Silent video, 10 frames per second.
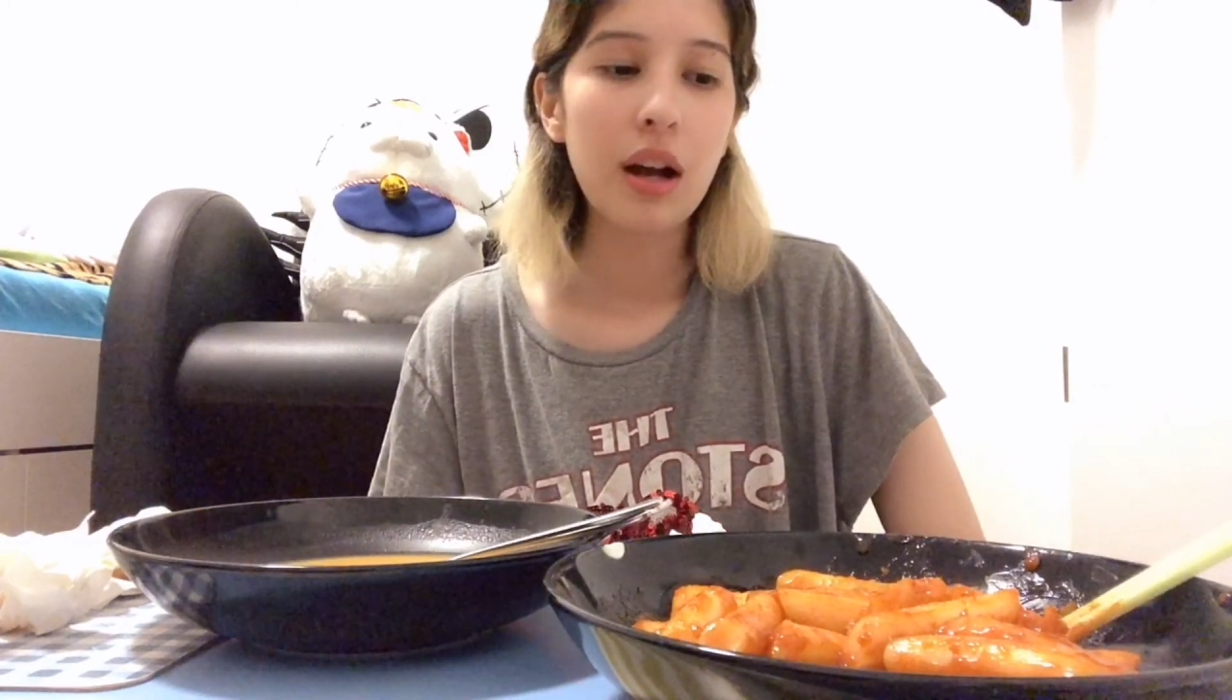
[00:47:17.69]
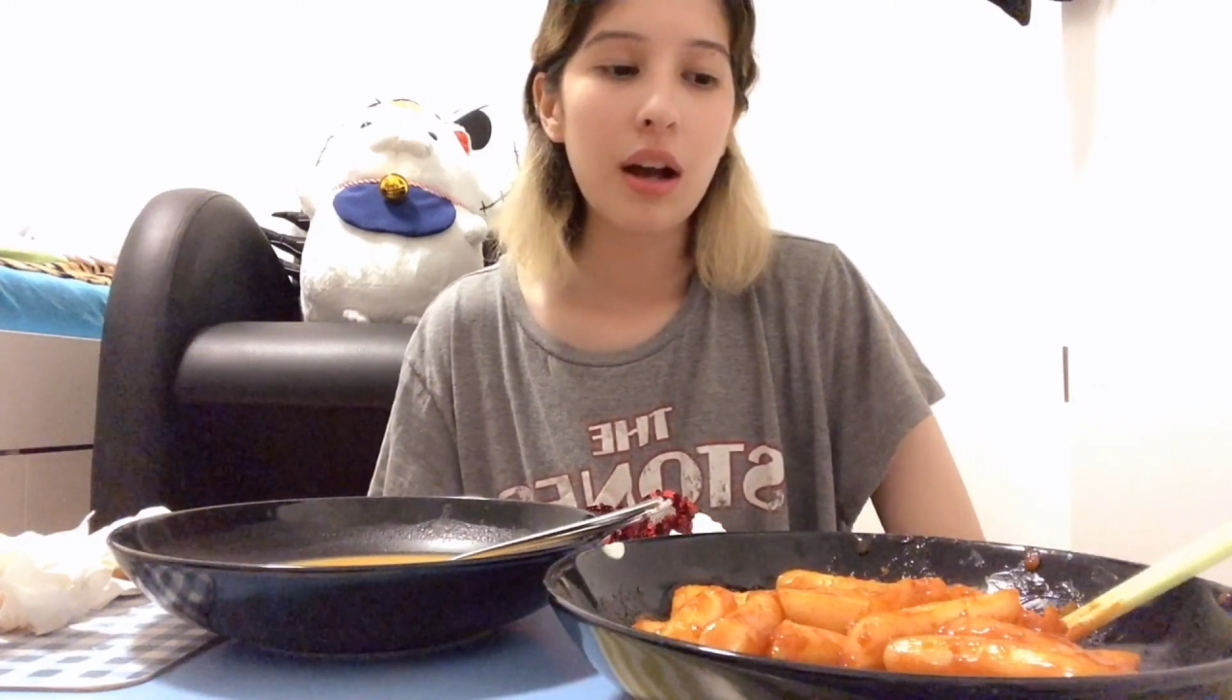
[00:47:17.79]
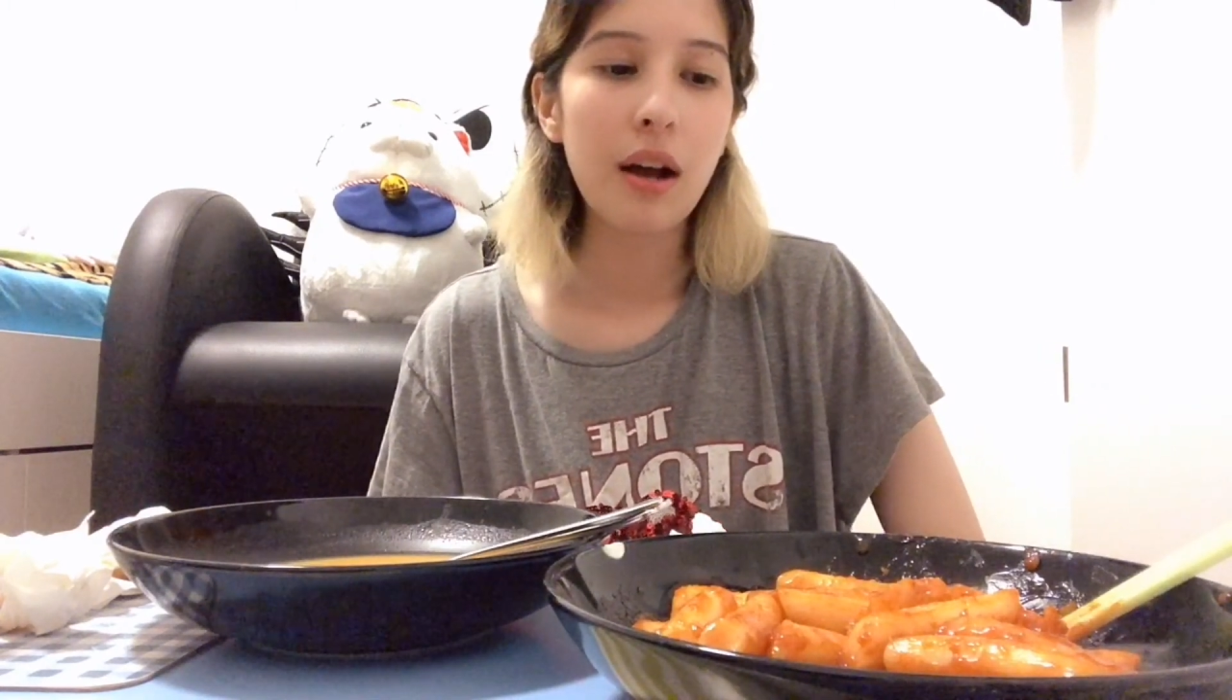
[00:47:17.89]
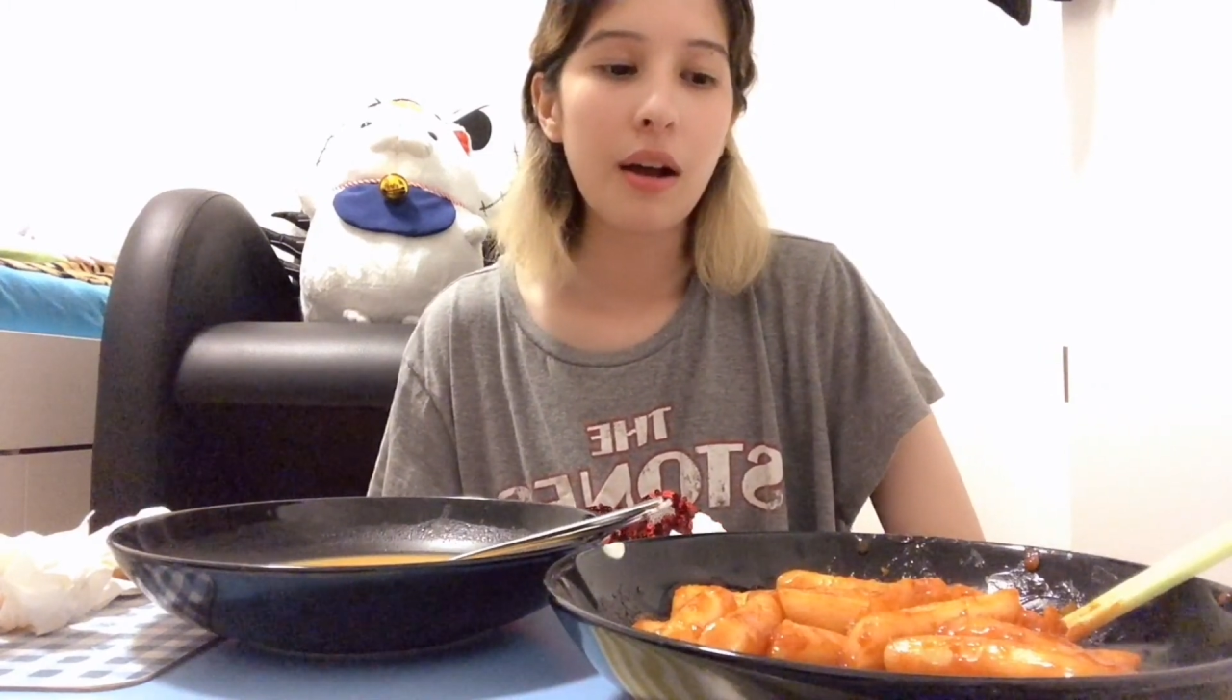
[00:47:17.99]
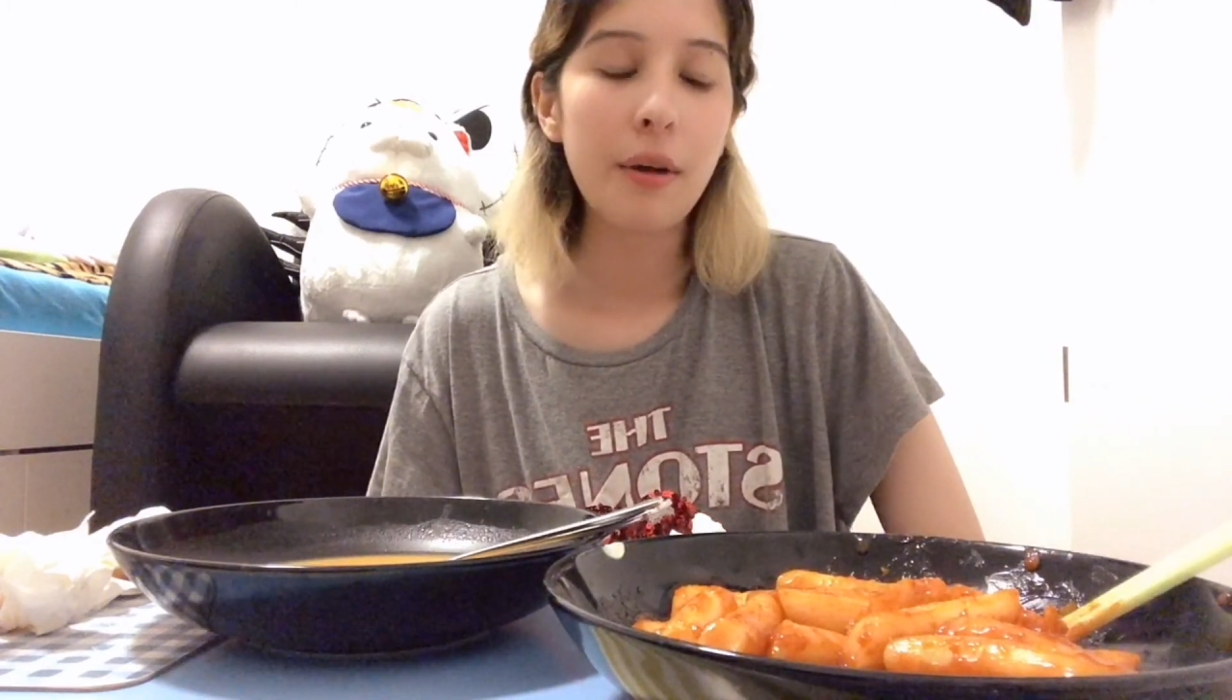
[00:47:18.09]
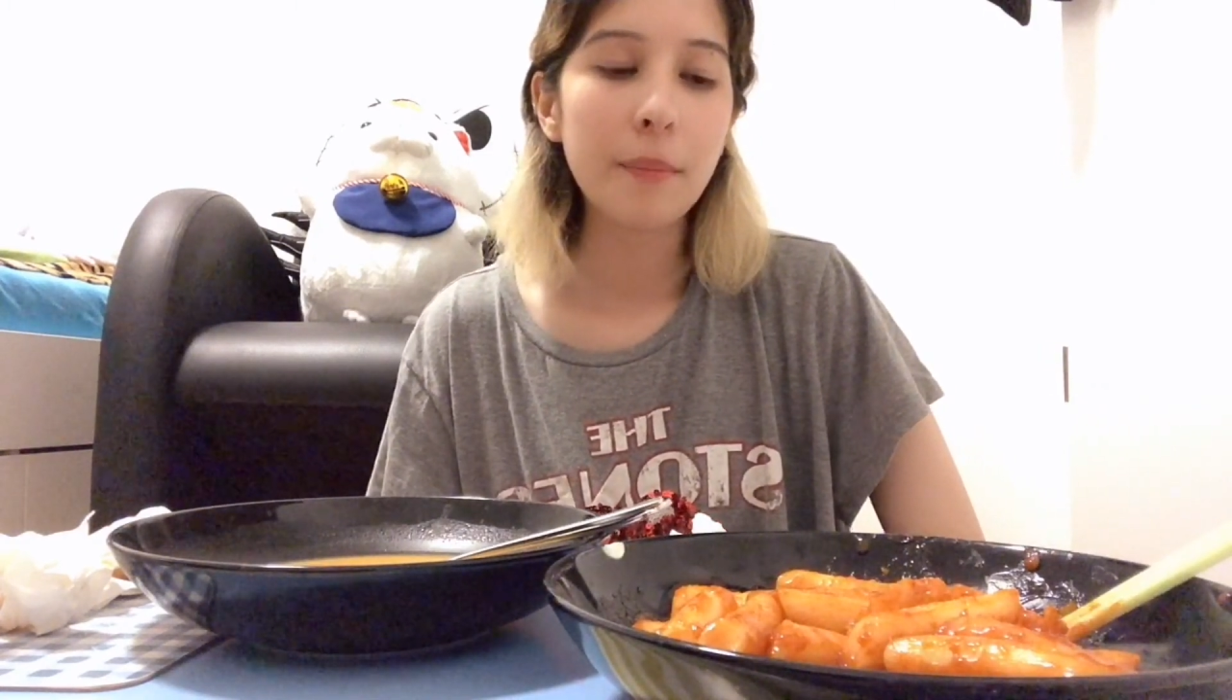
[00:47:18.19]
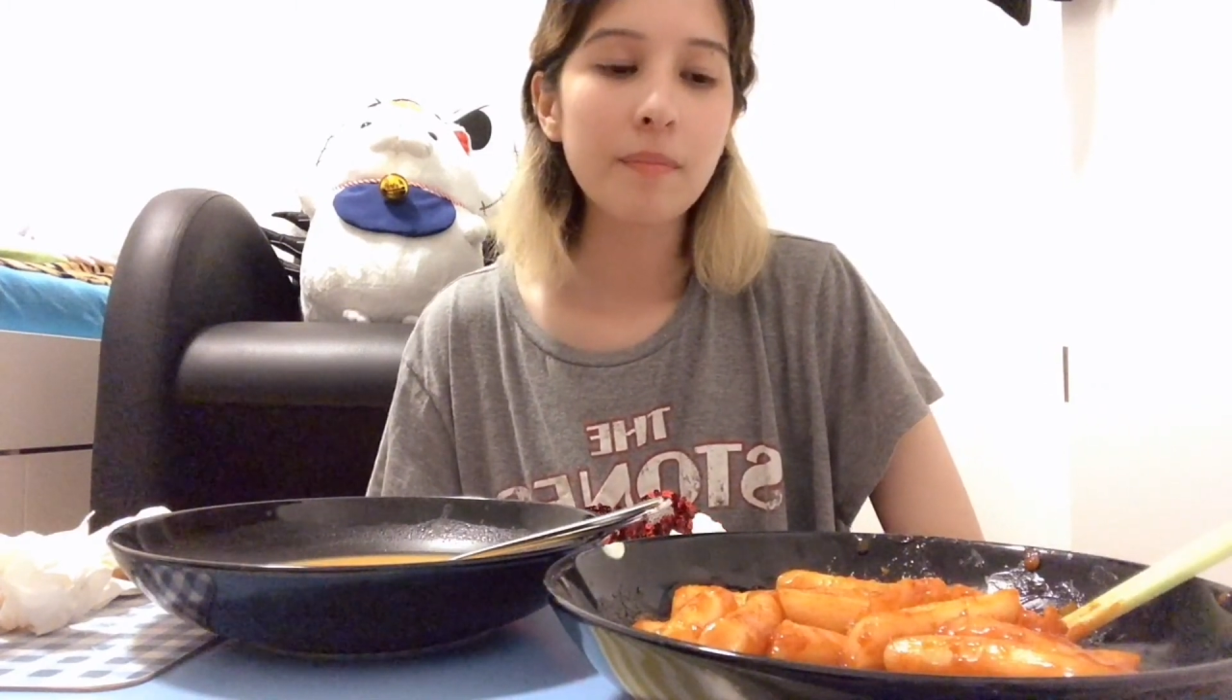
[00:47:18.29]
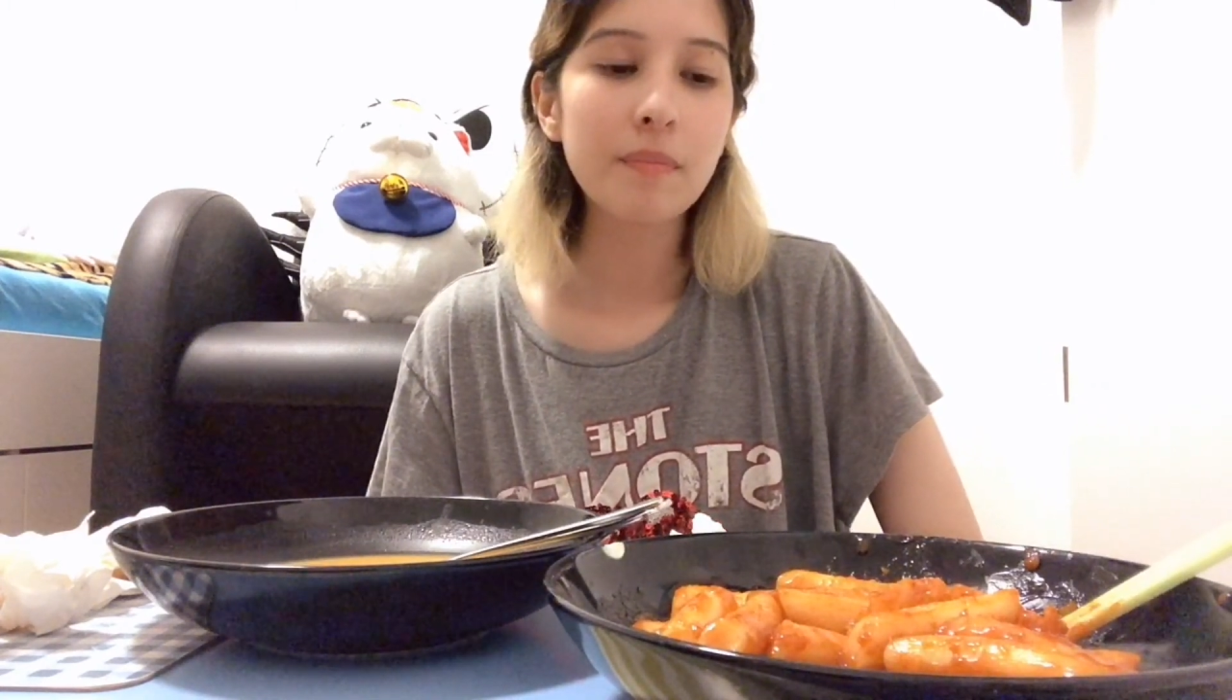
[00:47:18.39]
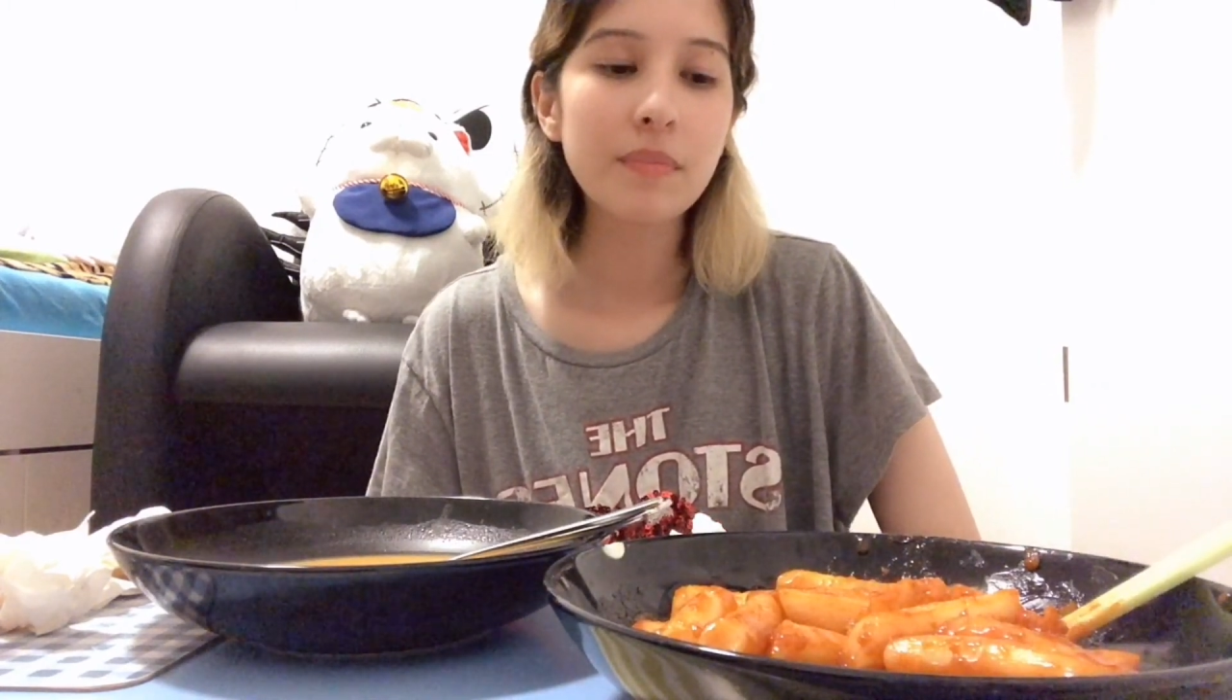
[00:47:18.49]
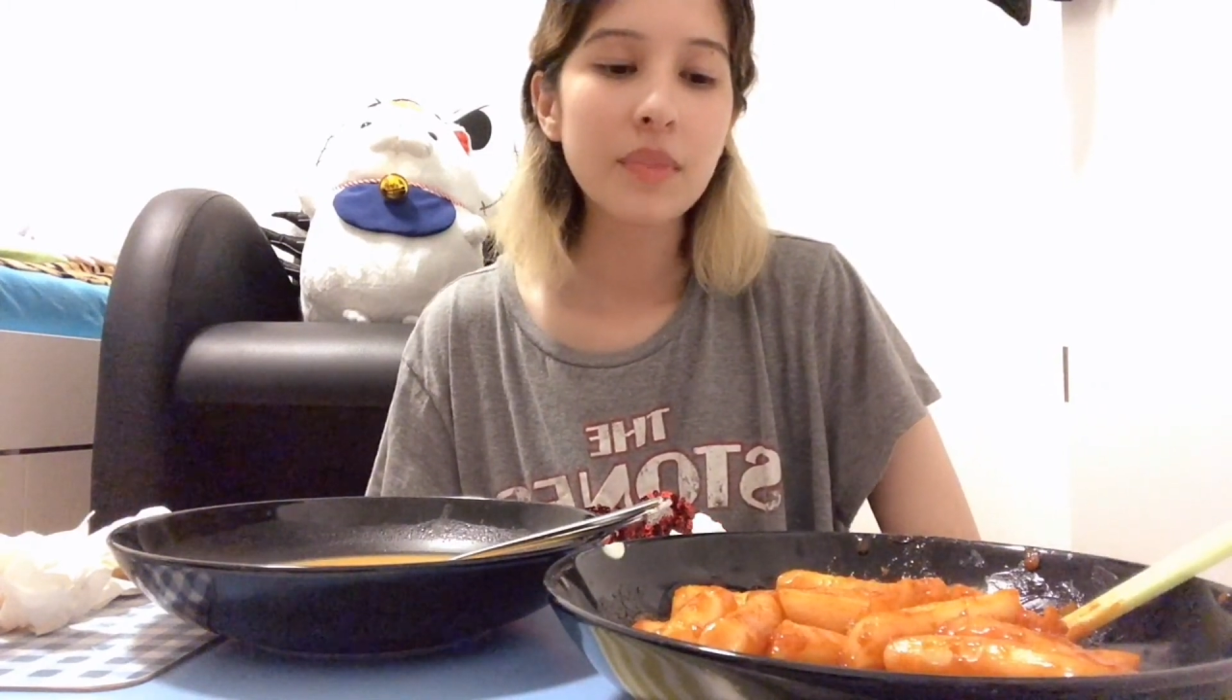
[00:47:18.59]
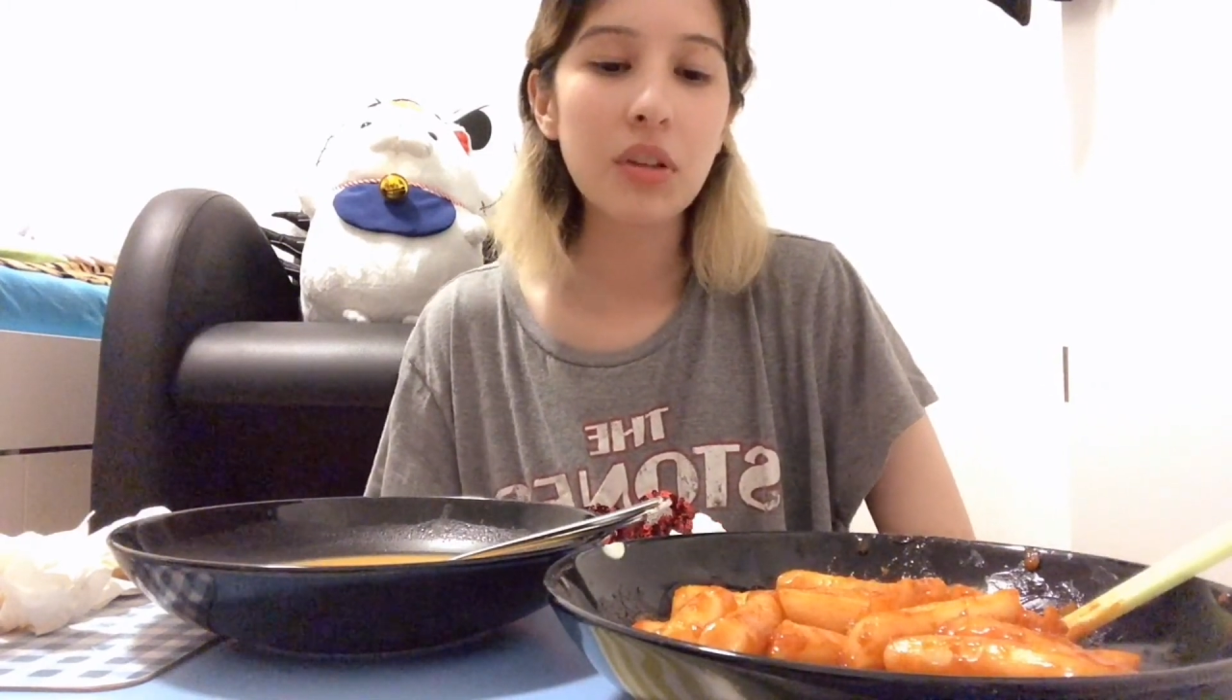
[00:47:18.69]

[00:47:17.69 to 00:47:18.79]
all